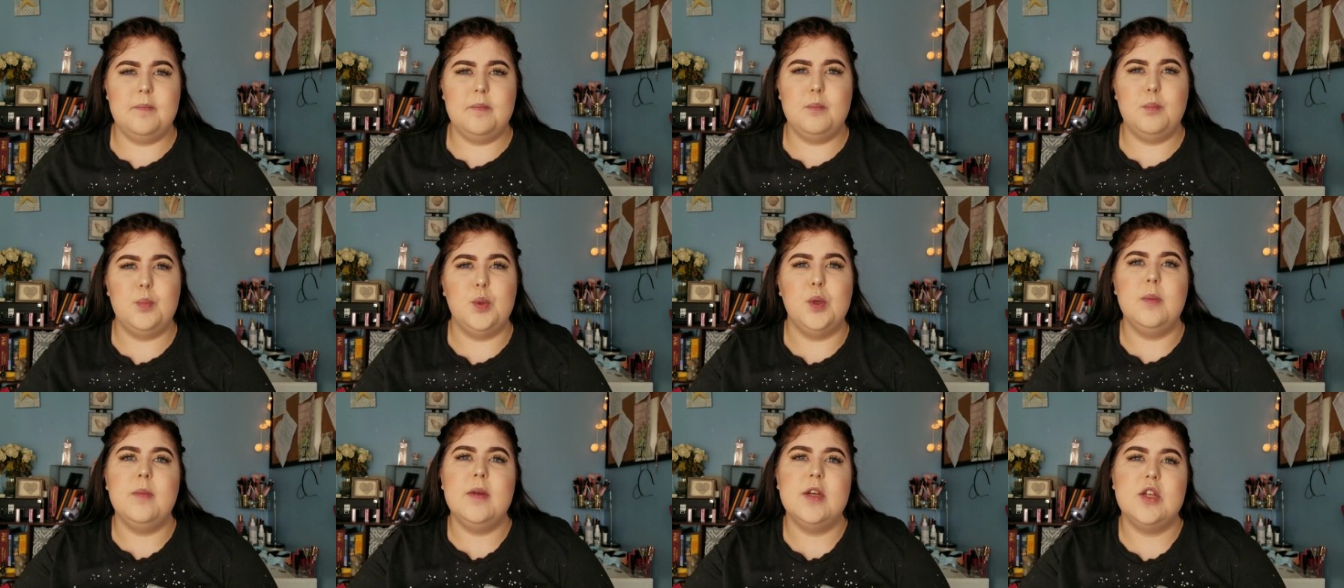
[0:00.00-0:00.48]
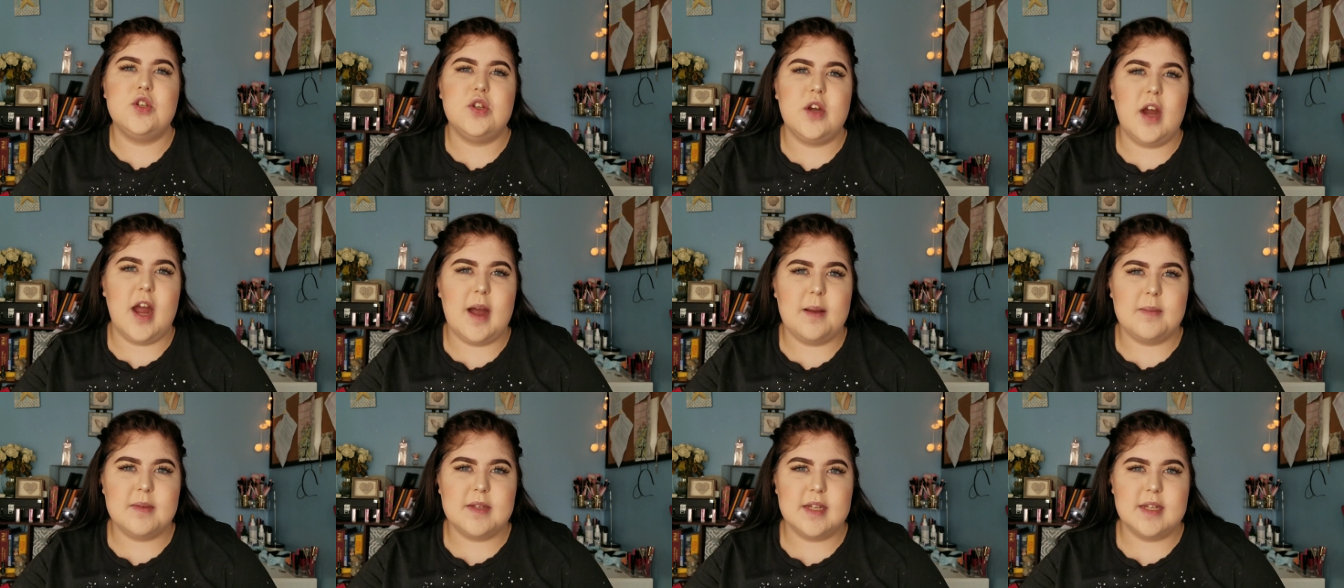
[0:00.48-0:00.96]
booby
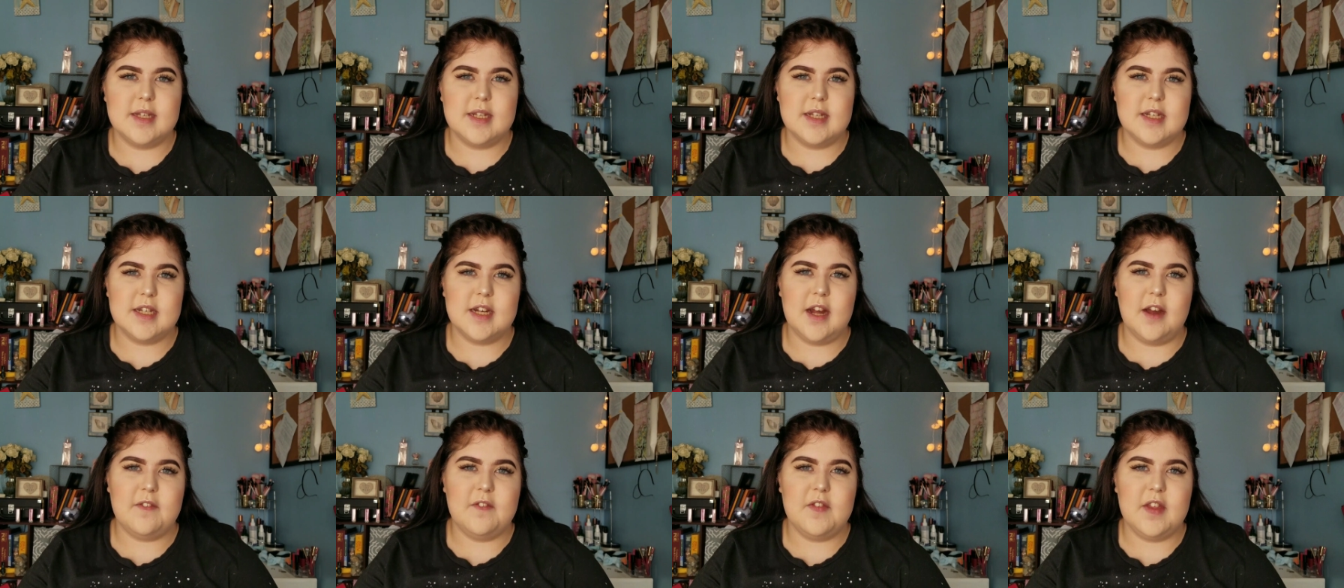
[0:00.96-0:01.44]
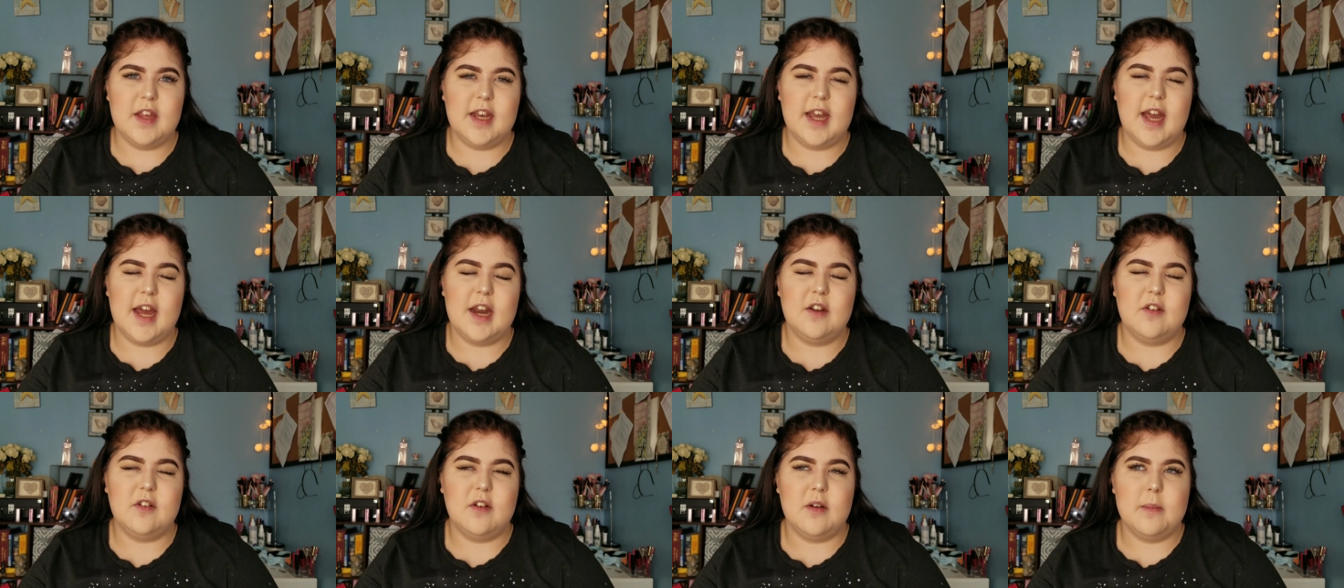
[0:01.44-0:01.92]
traps and stuff that
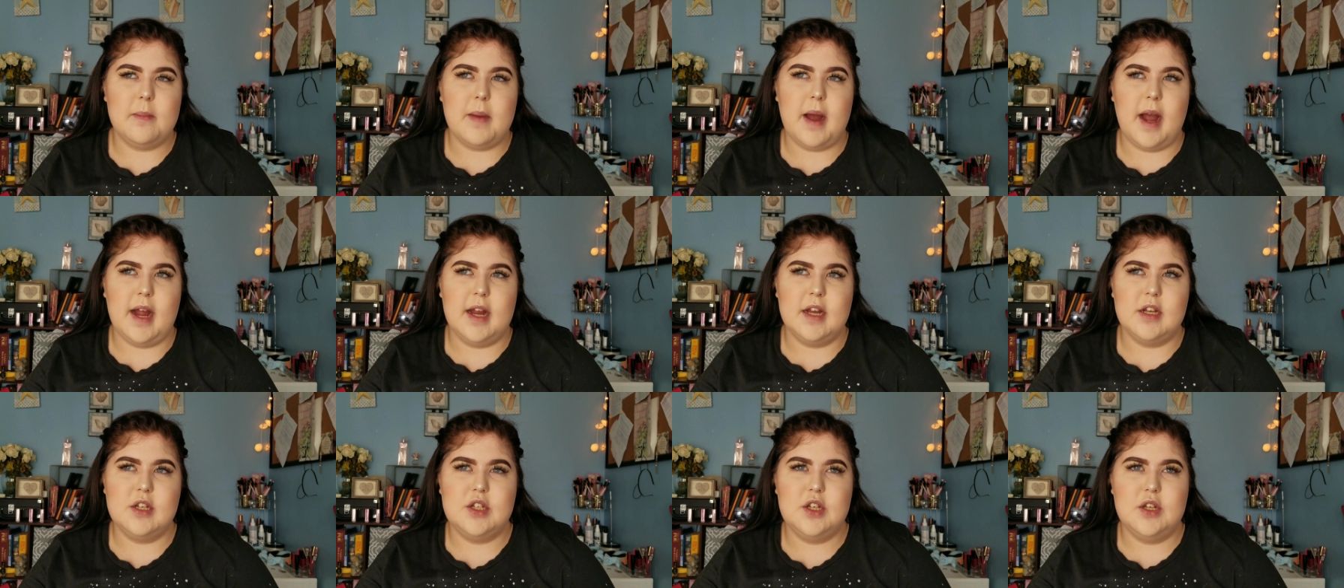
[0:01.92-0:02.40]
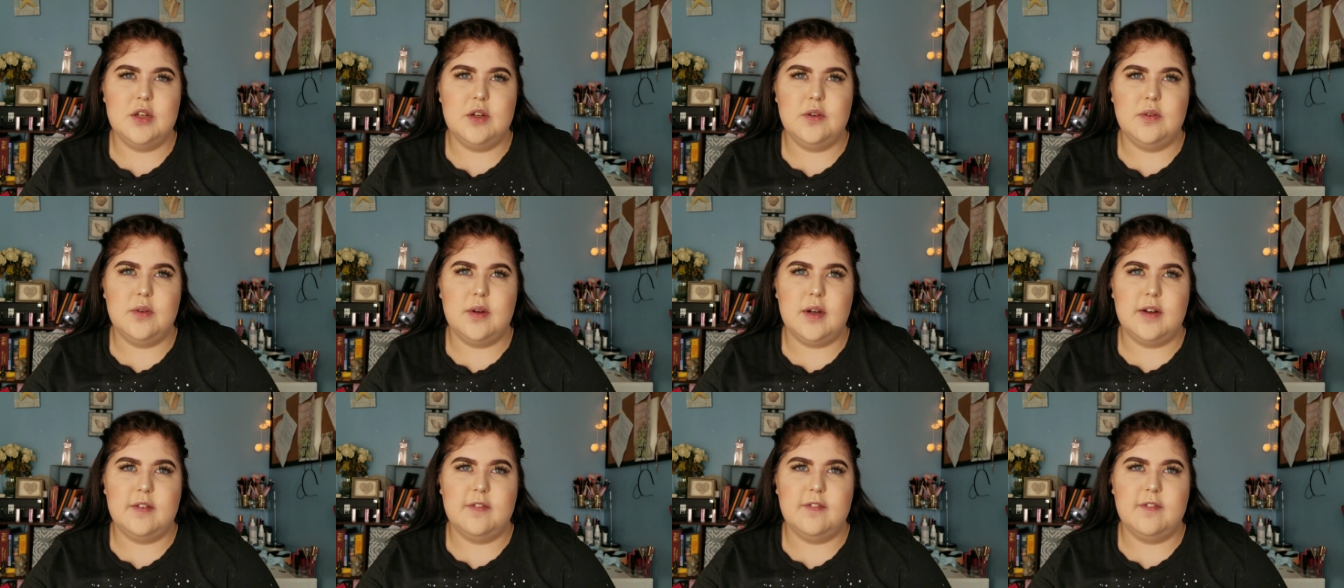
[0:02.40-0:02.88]
kind of remind you
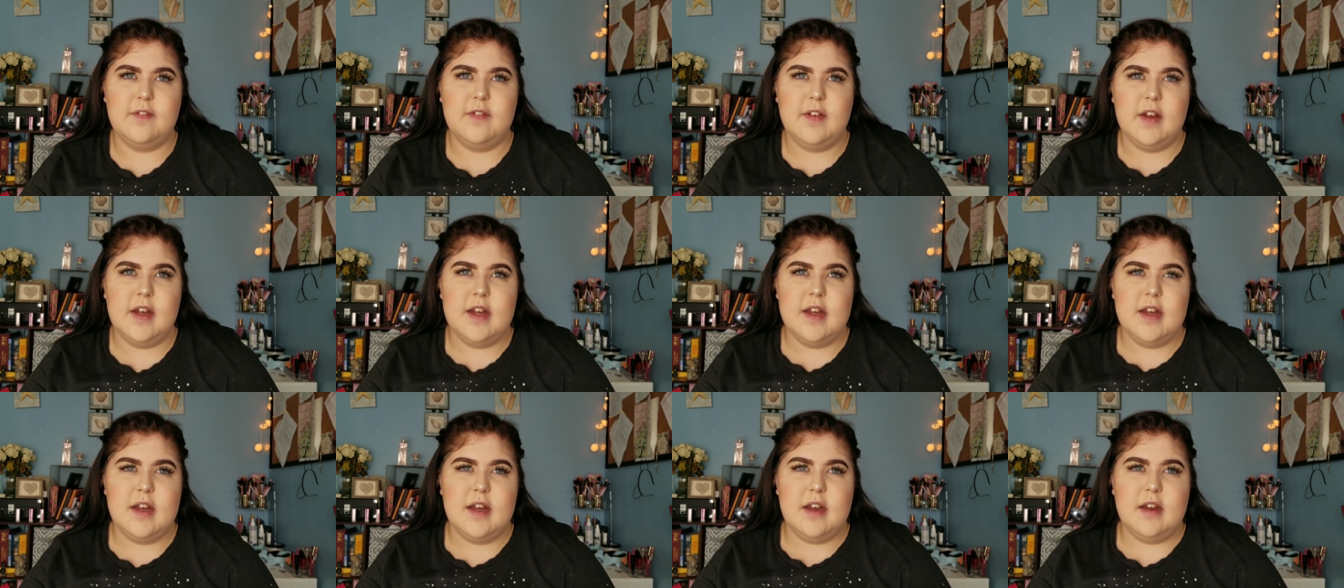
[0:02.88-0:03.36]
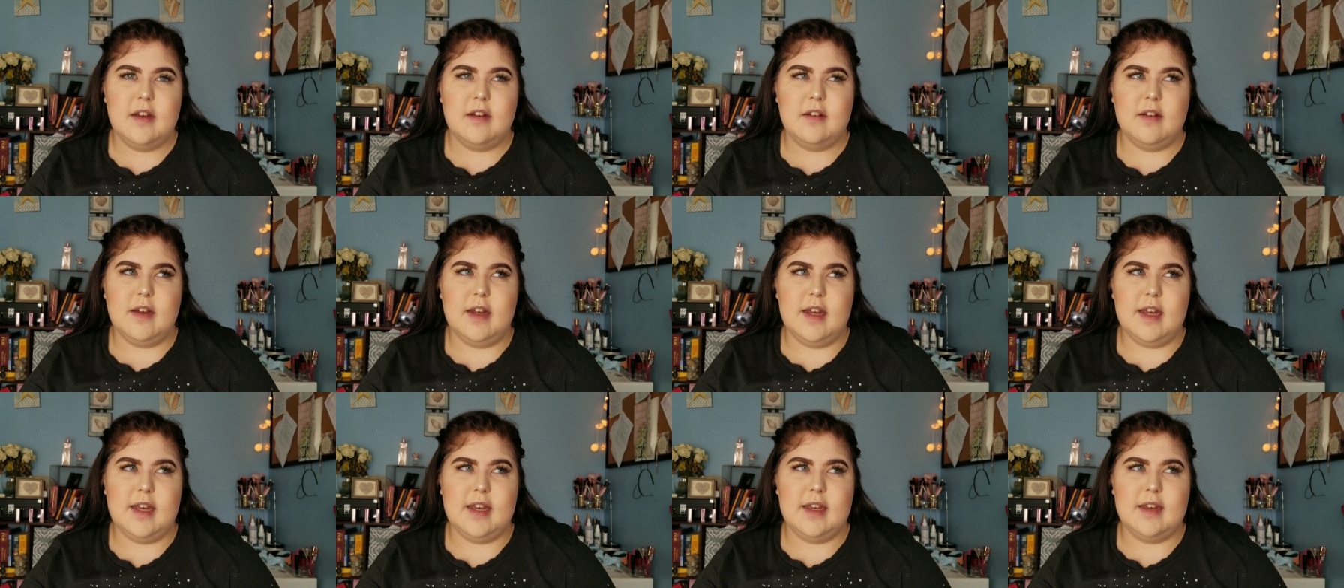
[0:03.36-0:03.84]
of
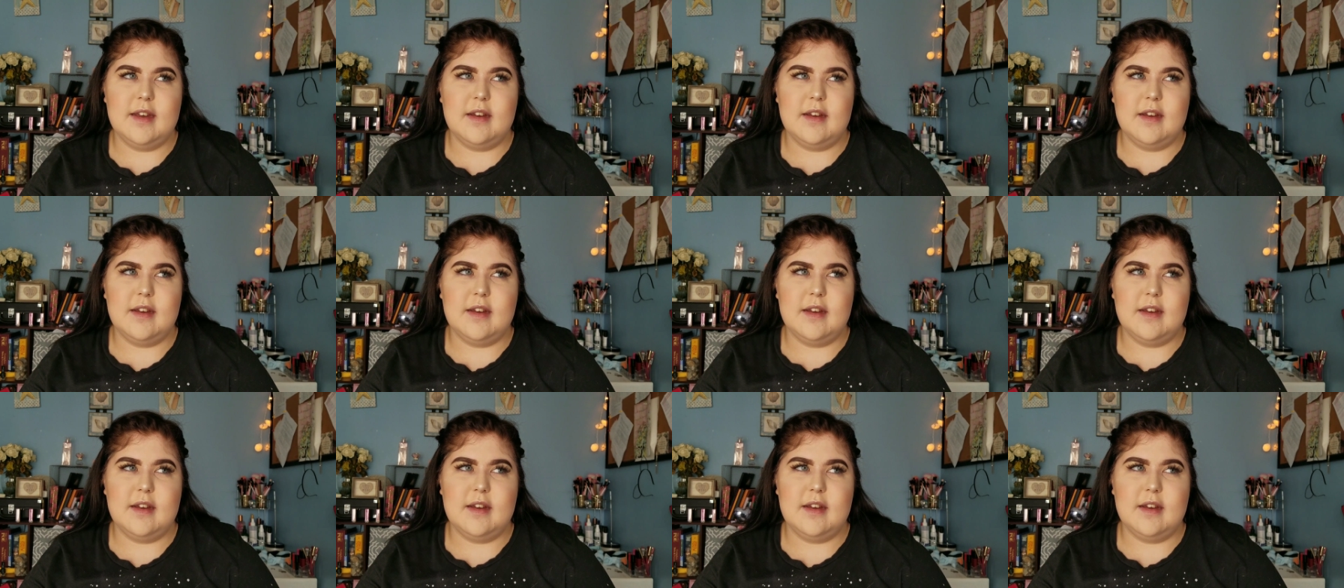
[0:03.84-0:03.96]
like